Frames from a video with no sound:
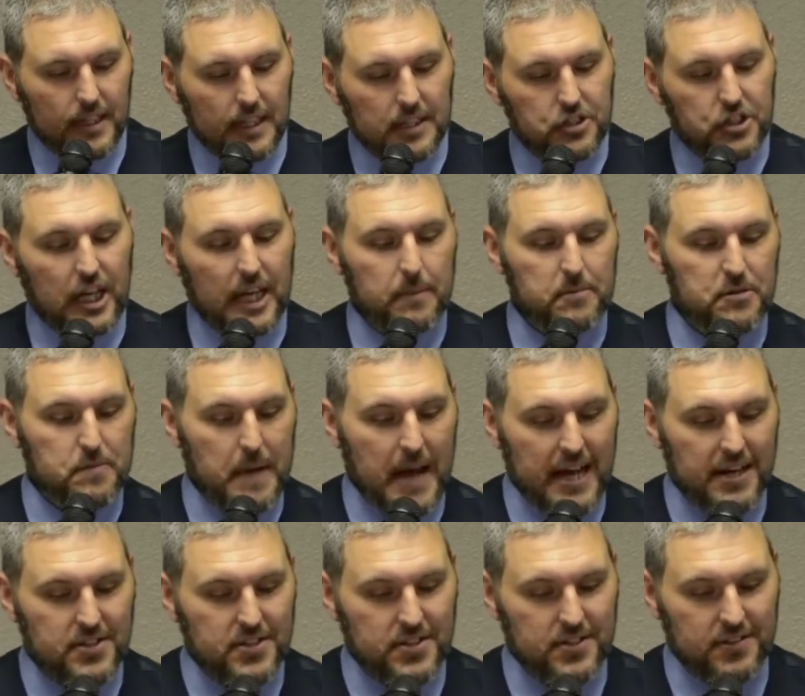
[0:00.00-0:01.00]
James
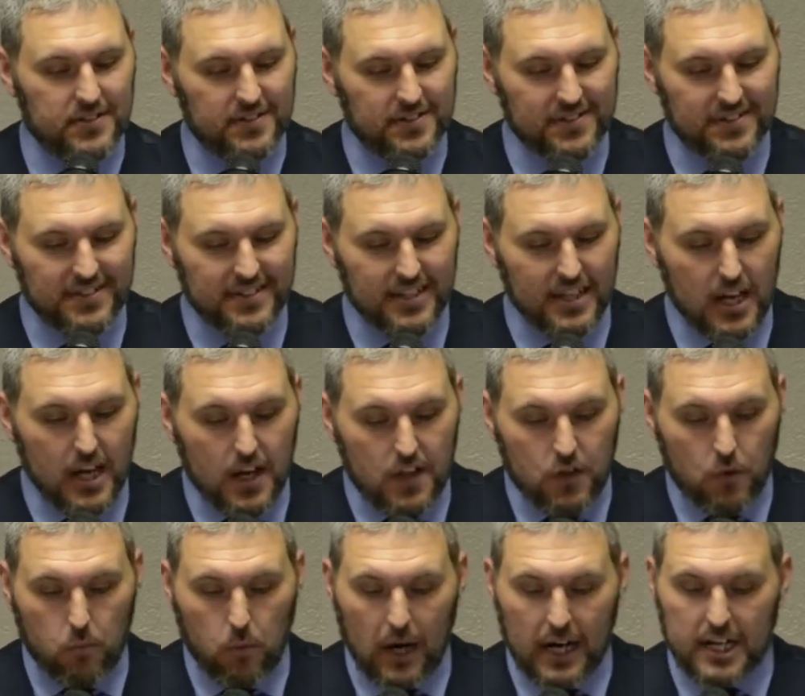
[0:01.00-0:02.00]
Madison. The
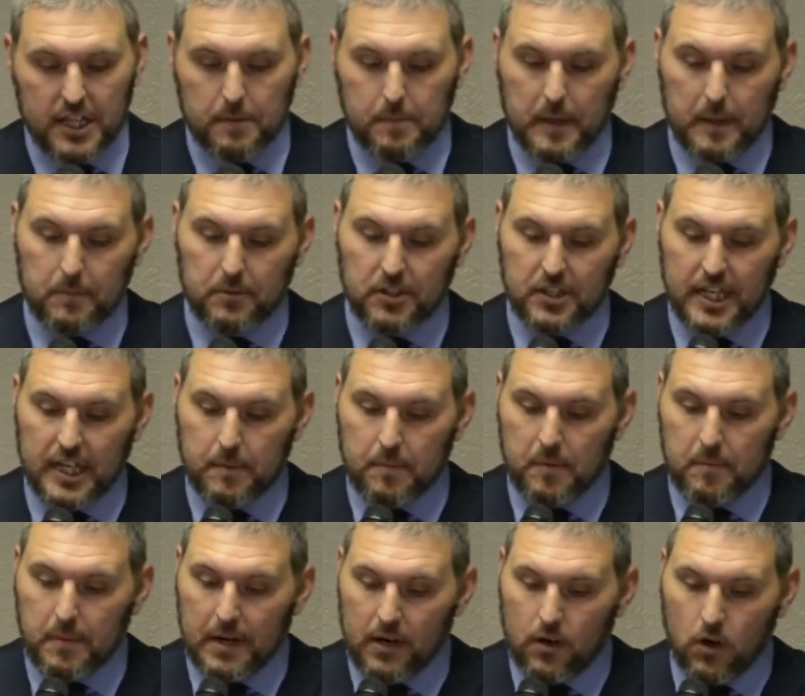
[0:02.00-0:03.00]
right of the people to keep
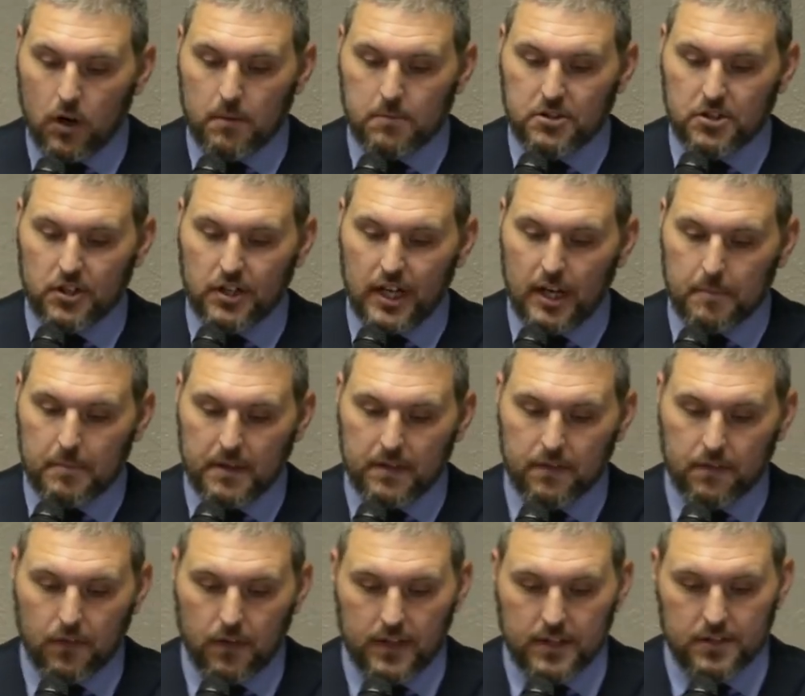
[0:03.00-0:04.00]
and bear arms shall not be
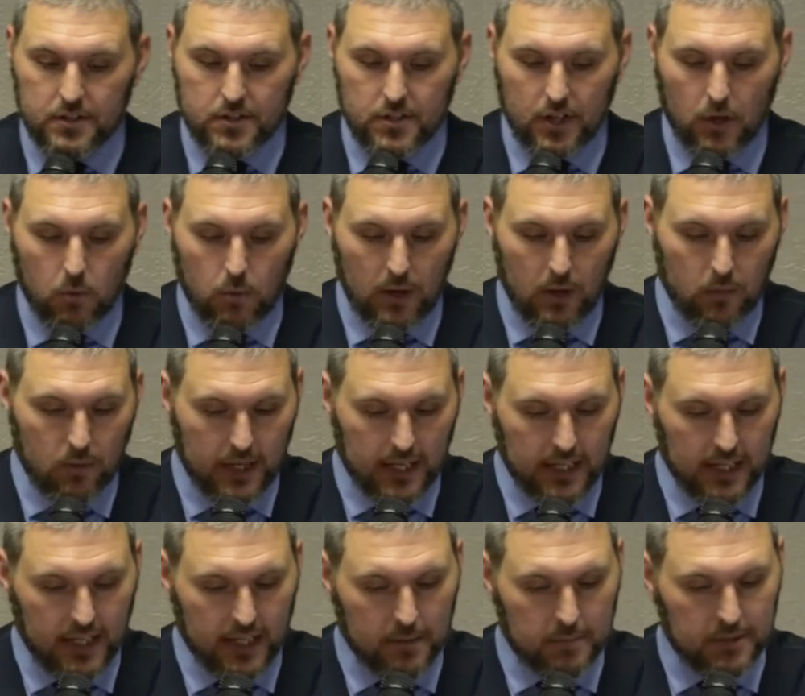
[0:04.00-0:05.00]
infringed. A well
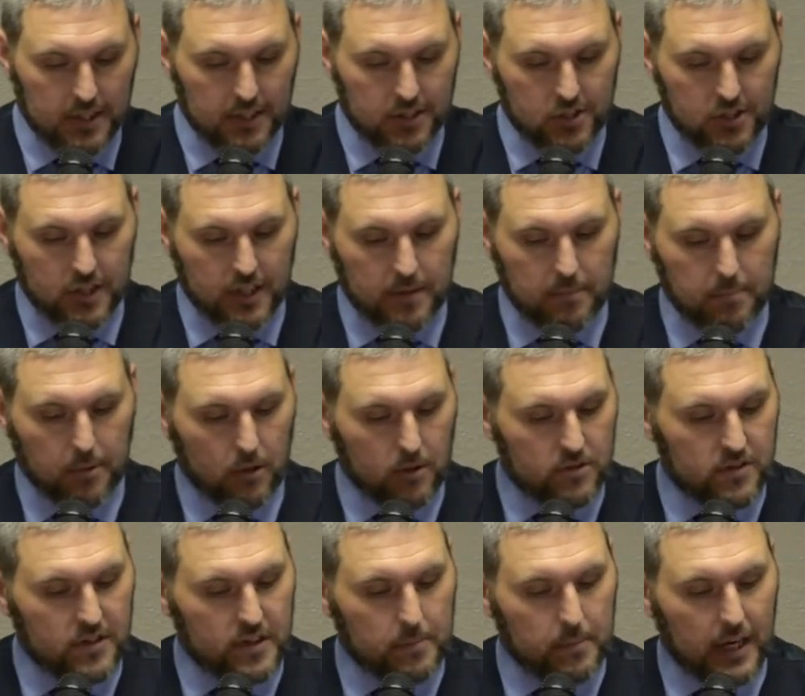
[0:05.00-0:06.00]
regulated militia composed
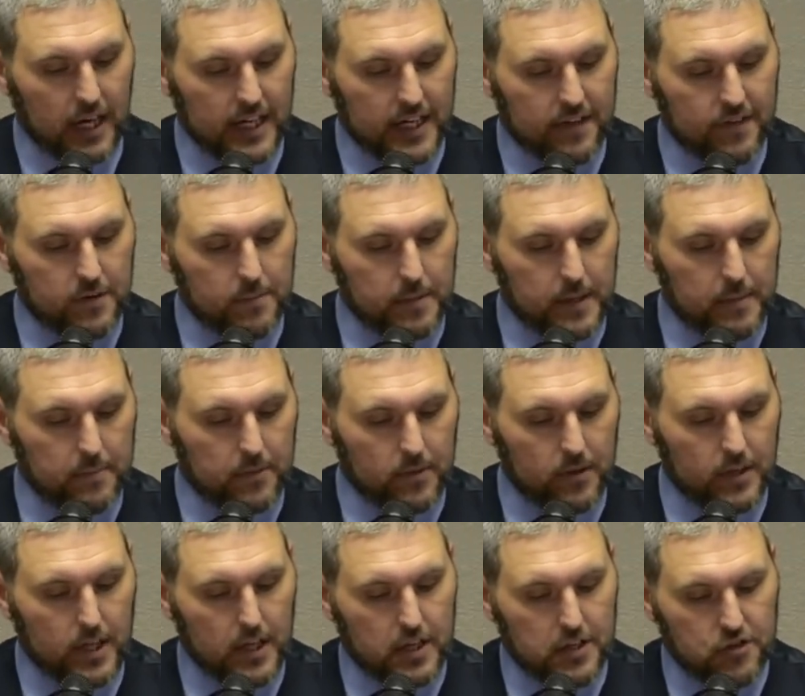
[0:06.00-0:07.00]
of the body of the
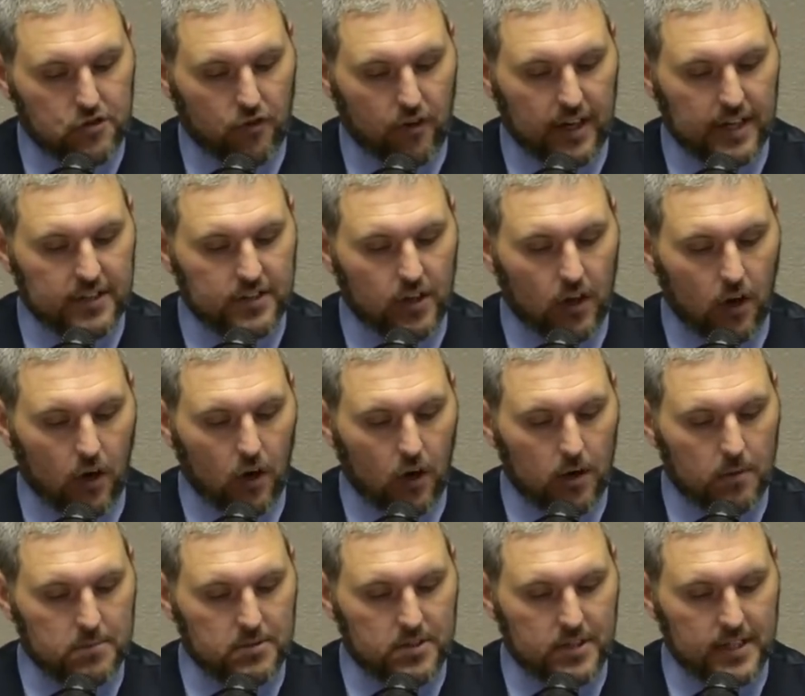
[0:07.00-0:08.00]
people, trained to
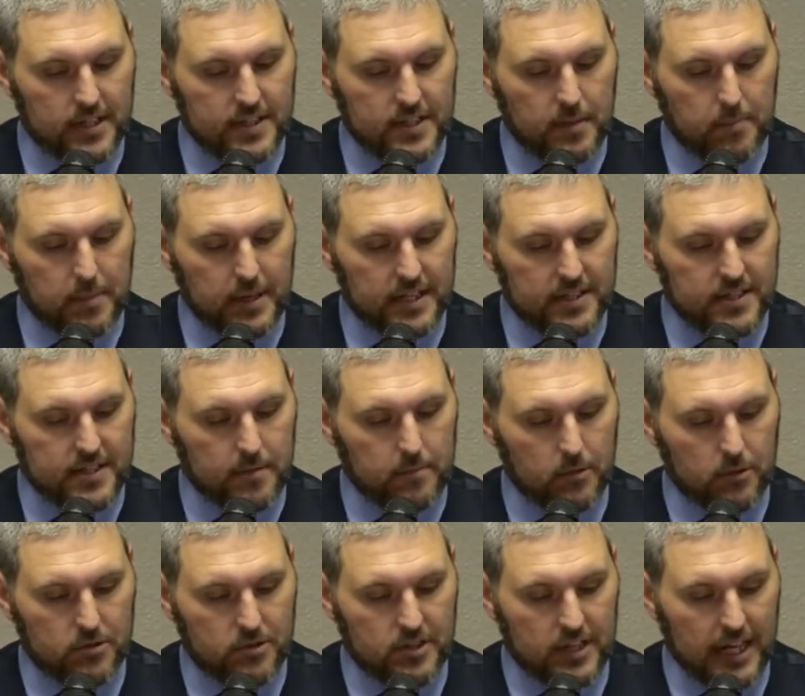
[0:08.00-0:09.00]
arms, is the best and
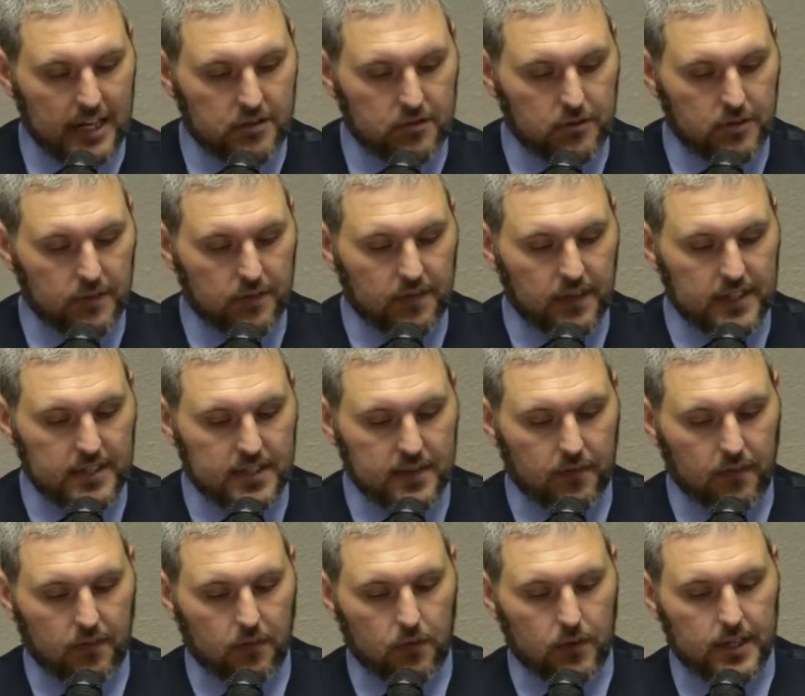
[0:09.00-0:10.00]
most natural defense of
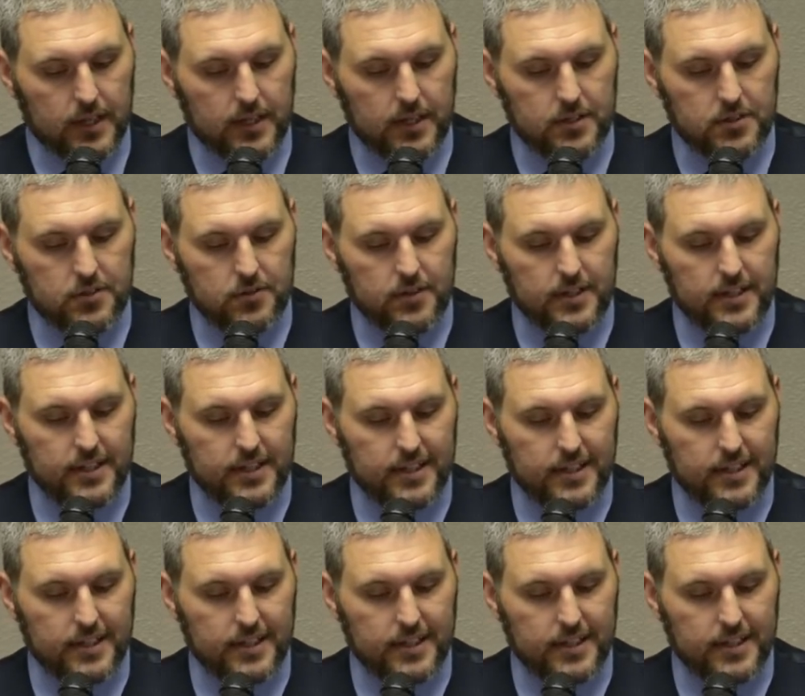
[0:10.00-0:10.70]
a free country.